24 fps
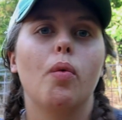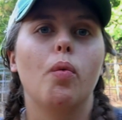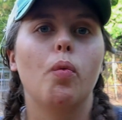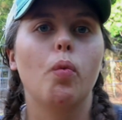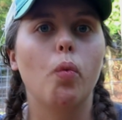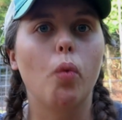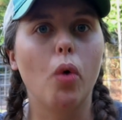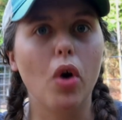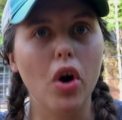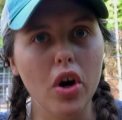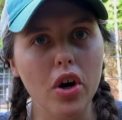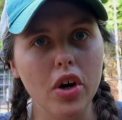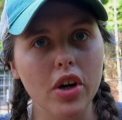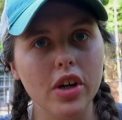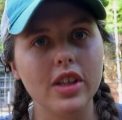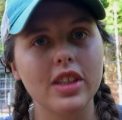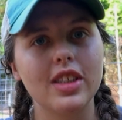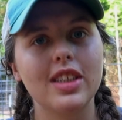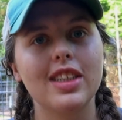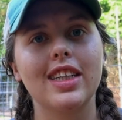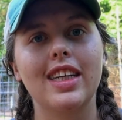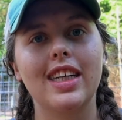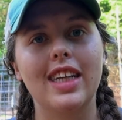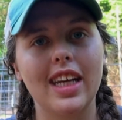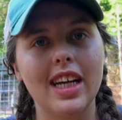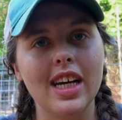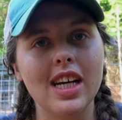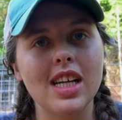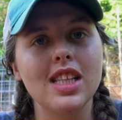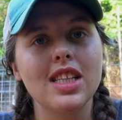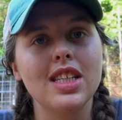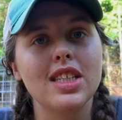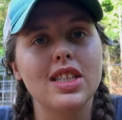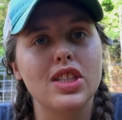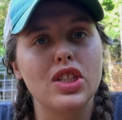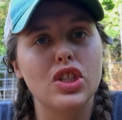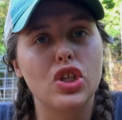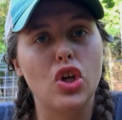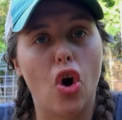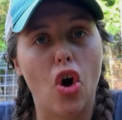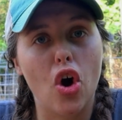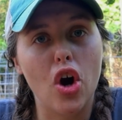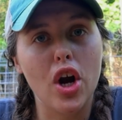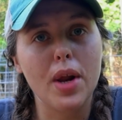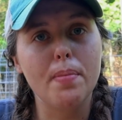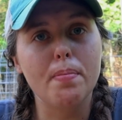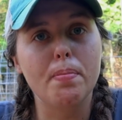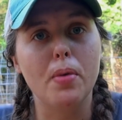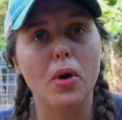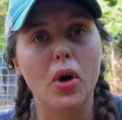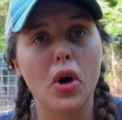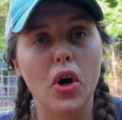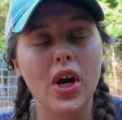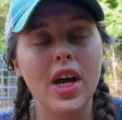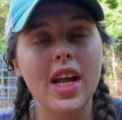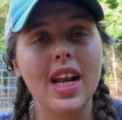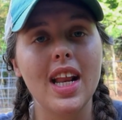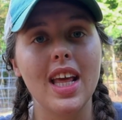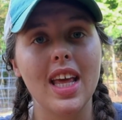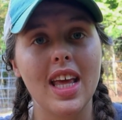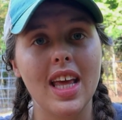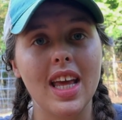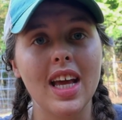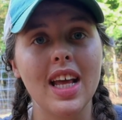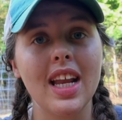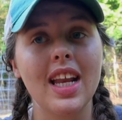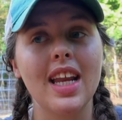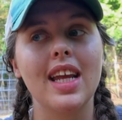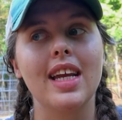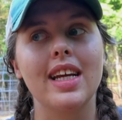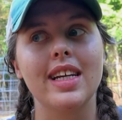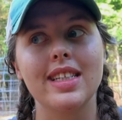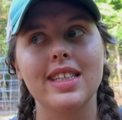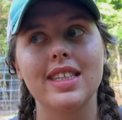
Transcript: work to get this garden put in